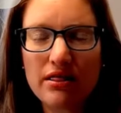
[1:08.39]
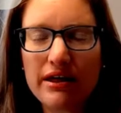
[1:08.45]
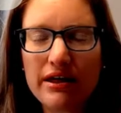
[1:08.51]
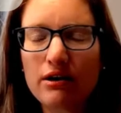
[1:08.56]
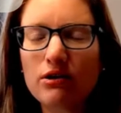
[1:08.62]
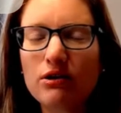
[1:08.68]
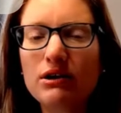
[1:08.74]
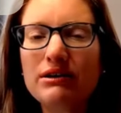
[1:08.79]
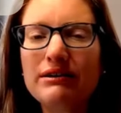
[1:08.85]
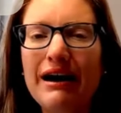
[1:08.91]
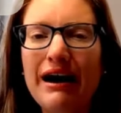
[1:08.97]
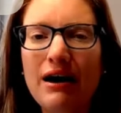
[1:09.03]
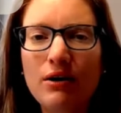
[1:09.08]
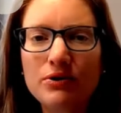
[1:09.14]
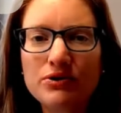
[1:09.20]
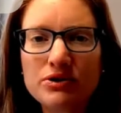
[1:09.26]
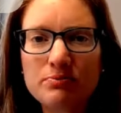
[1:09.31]
They are
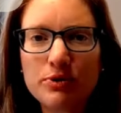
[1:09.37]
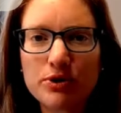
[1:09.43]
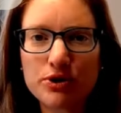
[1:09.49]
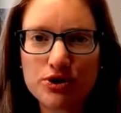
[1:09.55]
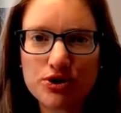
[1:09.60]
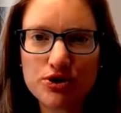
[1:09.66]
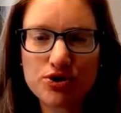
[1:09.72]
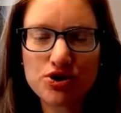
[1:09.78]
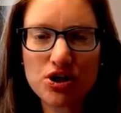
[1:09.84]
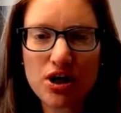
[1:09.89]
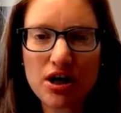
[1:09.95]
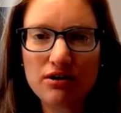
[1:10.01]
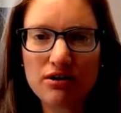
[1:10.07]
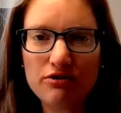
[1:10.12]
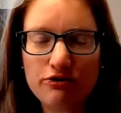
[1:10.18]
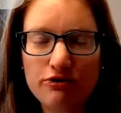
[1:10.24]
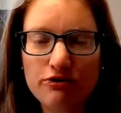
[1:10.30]
allowed to put your
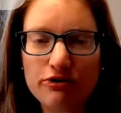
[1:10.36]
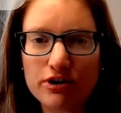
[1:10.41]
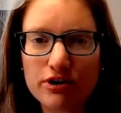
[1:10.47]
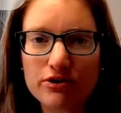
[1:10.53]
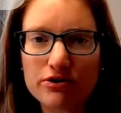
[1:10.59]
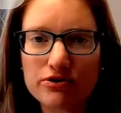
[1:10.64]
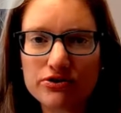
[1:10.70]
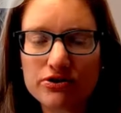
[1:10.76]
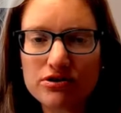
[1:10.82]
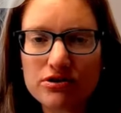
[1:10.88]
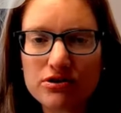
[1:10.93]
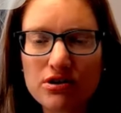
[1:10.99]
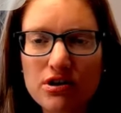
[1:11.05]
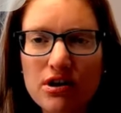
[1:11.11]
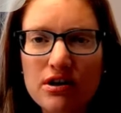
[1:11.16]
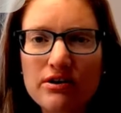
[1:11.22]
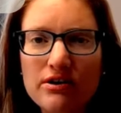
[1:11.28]
child first.
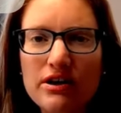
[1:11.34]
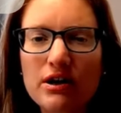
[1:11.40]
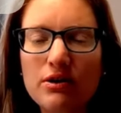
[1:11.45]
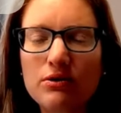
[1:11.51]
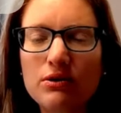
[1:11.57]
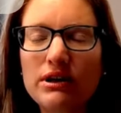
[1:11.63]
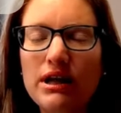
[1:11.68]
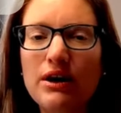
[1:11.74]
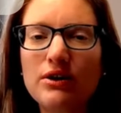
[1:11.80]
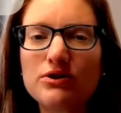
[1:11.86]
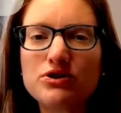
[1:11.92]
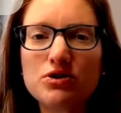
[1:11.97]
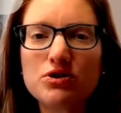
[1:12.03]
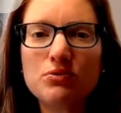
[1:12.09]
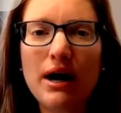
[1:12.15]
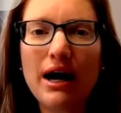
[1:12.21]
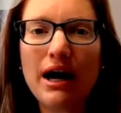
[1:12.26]
They are allowed
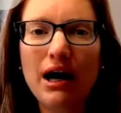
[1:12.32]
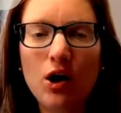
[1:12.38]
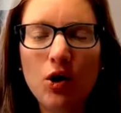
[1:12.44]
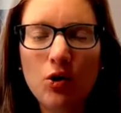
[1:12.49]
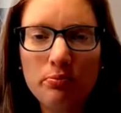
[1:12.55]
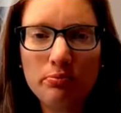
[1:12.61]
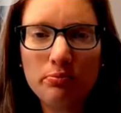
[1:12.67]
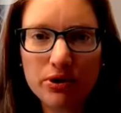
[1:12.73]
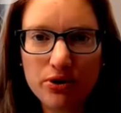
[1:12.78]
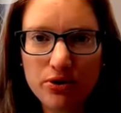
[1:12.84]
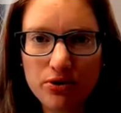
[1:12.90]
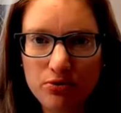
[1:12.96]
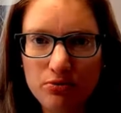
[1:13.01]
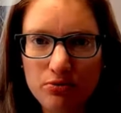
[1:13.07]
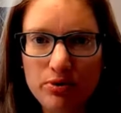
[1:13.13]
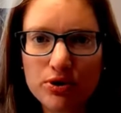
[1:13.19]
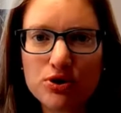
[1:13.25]
to help
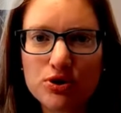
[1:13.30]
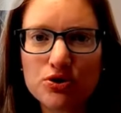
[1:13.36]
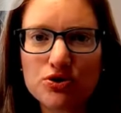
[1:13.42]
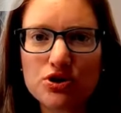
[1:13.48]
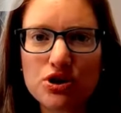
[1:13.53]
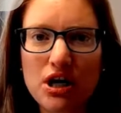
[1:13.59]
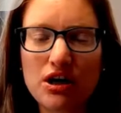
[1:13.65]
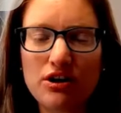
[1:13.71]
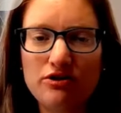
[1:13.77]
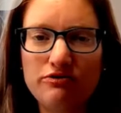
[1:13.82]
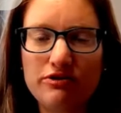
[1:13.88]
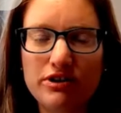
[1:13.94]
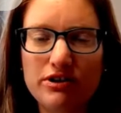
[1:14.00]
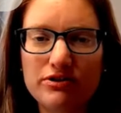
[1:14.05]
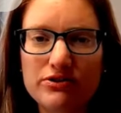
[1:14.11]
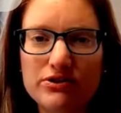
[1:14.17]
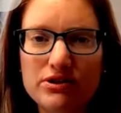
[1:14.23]
you put your child
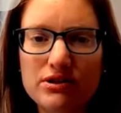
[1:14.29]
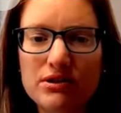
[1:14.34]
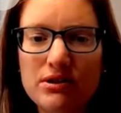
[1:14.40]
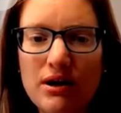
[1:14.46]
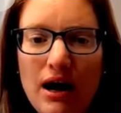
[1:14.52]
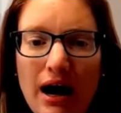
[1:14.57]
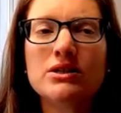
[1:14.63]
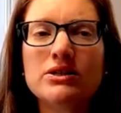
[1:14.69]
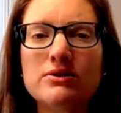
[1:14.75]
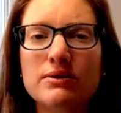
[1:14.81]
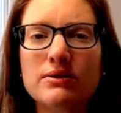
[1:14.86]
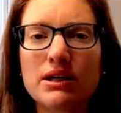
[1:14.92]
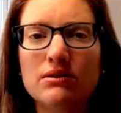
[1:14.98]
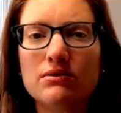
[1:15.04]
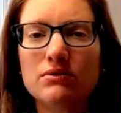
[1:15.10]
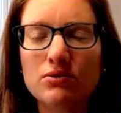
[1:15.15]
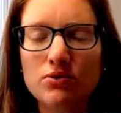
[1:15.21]
first. So
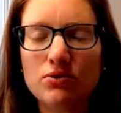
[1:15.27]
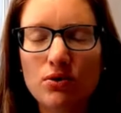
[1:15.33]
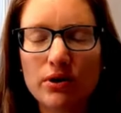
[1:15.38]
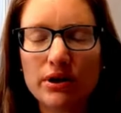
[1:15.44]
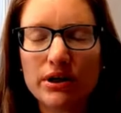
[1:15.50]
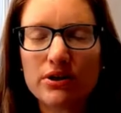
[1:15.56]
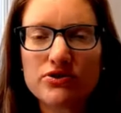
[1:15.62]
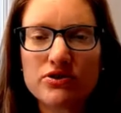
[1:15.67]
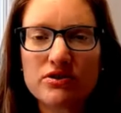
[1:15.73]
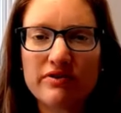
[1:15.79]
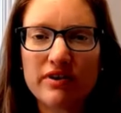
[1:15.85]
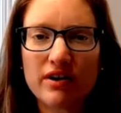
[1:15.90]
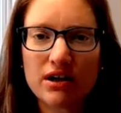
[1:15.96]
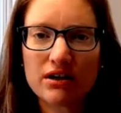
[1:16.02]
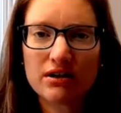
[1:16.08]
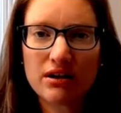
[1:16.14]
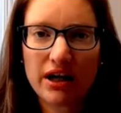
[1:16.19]
again, lawyers are
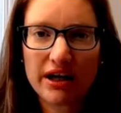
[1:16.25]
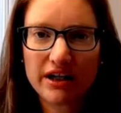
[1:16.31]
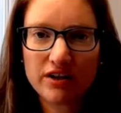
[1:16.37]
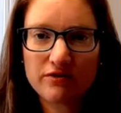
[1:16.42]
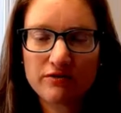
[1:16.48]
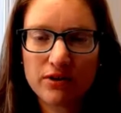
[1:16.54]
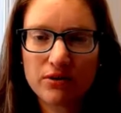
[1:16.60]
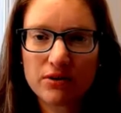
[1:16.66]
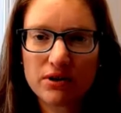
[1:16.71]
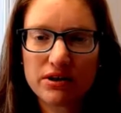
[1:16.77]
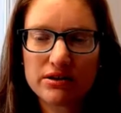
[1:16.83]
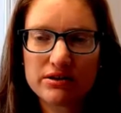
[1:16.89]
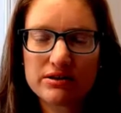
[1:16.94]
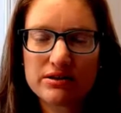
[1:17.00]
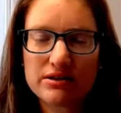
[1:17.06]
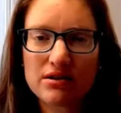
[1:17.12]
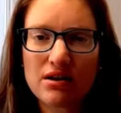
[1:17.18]
very client
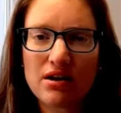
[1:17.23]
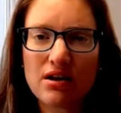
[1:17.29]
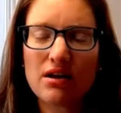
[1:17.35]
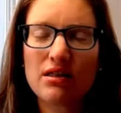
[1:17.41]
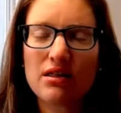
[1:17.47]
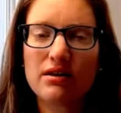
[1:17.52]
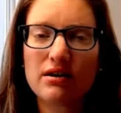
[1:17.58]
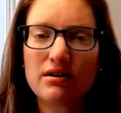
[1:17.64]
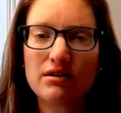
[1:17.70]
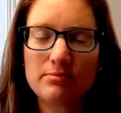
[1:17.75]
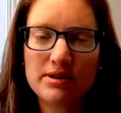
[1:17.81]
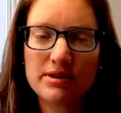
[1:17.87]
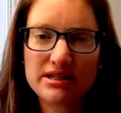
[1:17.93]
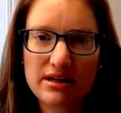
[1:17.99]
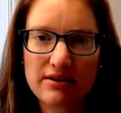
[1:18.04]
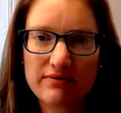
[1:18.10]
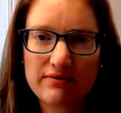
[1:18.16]
focused.
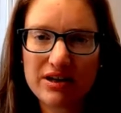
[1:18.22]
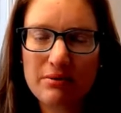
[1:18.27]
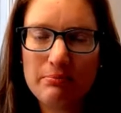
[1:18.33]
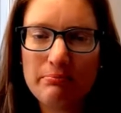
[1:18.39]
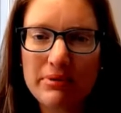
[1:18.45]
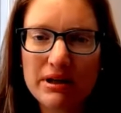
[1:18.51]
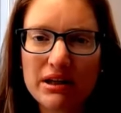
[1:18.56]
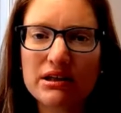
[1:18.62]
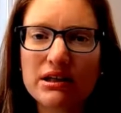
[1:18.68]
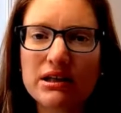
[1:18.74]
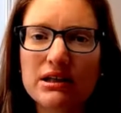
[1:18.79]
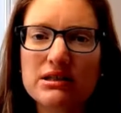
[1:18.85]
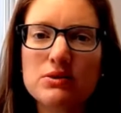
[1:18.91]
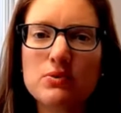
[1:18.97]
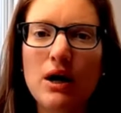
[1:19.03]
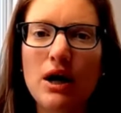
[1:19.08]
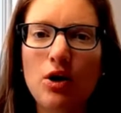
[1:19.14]
Therapists have the
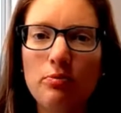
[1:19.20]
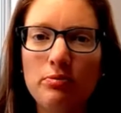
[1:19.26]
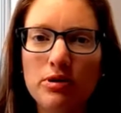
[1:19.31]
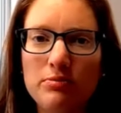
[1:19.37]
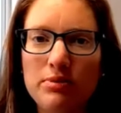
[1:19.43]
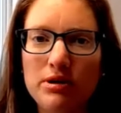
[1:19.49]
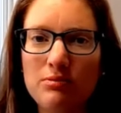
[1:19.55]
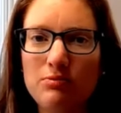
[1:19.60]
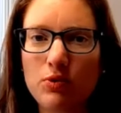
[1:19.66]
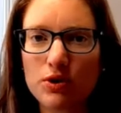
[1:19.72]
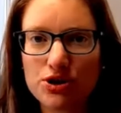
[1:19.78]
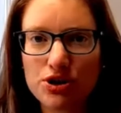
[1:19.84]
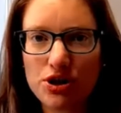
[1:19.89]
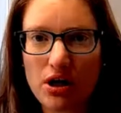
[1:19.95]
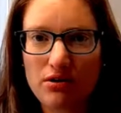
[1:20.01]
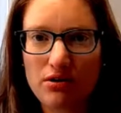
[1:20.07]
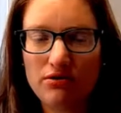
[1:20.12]
ability to help you be
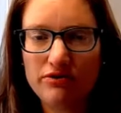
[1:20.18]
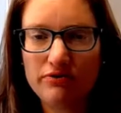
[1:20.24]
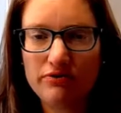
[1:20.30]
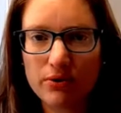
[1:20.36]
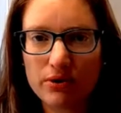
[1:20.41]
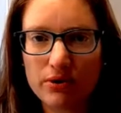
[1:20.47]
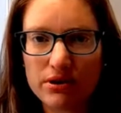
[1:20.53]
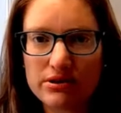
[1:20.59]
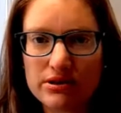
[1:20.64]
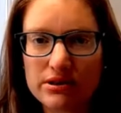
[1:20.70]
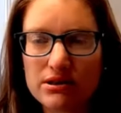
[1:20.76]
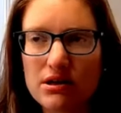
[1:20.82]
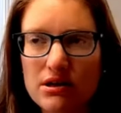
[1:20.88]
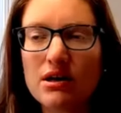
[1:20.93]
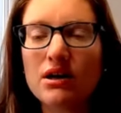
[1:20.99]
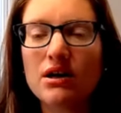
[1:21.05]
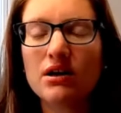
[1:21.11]
more child
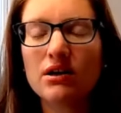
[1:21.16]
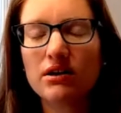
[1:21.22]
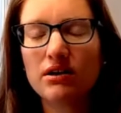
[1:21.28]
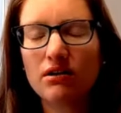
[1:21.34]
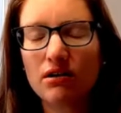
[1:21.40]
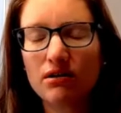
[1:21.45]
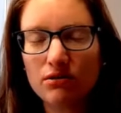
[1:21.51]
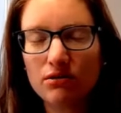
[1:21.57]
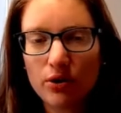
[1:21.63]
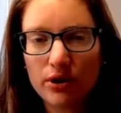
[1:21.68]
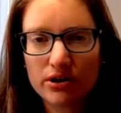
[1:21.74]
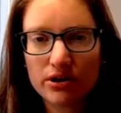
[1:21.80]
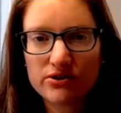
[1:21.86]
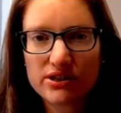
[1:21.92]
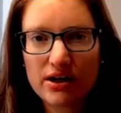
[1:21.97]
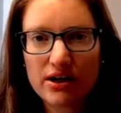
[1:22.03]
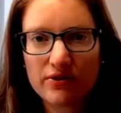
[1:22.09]
focused. There are
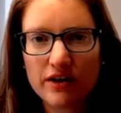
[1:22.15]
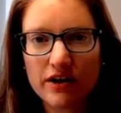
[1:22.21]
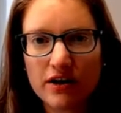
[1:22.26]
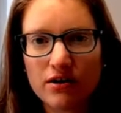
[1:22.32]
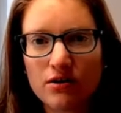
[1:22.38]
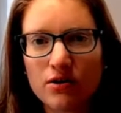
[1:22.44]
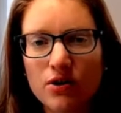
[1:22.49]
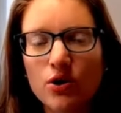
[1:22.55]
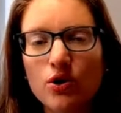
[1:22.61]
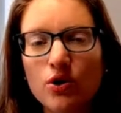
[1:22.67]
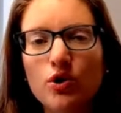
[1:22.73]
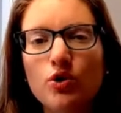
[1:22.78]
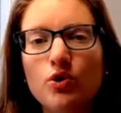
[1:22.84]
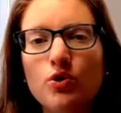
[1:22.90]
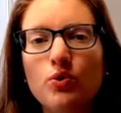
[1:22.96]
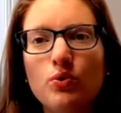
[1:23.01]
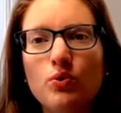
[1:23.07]
lawyers out there
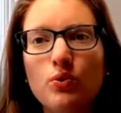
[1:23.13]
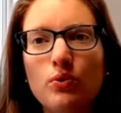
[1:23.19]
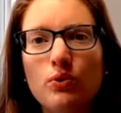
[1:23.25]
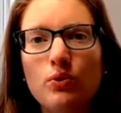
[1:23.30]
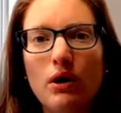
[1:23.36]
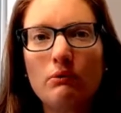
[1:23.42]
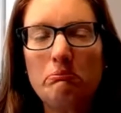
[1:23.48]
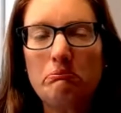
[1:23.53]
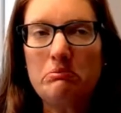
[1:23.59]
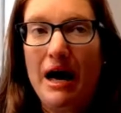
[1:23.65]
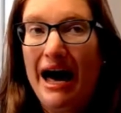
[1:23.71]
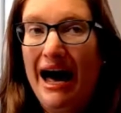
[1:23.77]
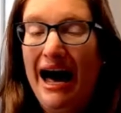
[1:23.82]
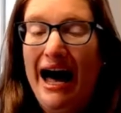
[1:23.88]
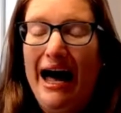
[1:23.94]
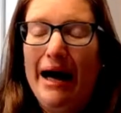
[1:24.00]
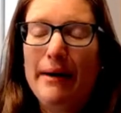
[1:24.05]
who
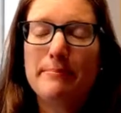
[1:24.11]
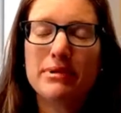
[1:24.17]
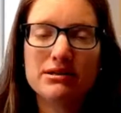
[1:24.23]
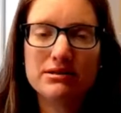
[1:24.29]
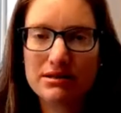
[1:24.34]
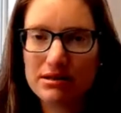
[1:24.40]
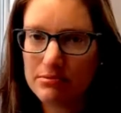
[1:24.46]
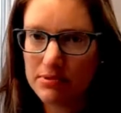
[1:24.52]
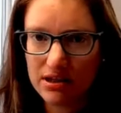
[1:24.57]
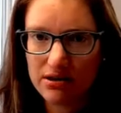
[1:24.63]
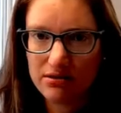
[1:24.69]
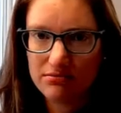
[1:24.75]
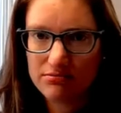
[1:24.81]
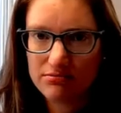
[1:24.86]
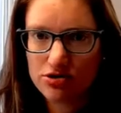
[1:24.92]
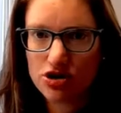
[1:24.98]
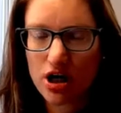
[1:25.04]
happen to
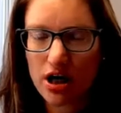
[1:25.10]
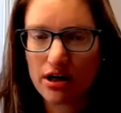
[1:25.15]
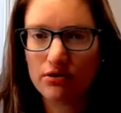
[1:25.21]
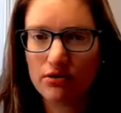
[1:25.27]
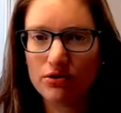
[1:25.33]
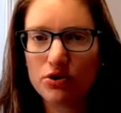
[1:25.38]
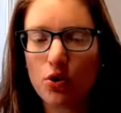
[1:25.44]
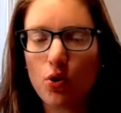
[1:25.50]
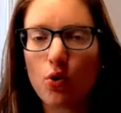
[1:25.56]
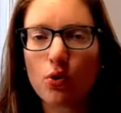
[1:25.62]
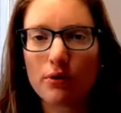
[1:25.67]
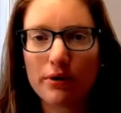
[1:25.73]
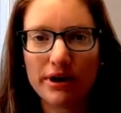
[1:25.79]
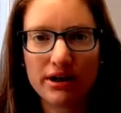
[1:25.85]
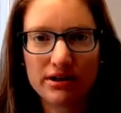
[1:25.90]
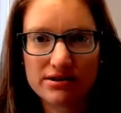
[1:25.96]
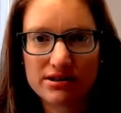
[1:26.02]
be child
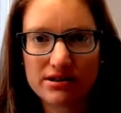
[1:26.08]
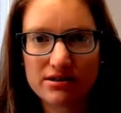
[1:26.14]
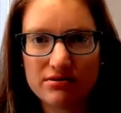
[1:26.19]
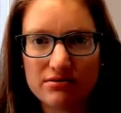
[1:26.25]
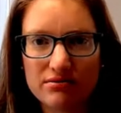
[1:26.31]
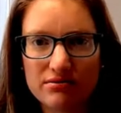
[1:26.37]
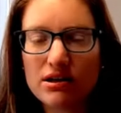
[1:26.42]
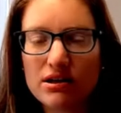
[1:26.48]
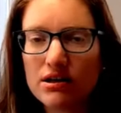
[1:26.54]
oriented.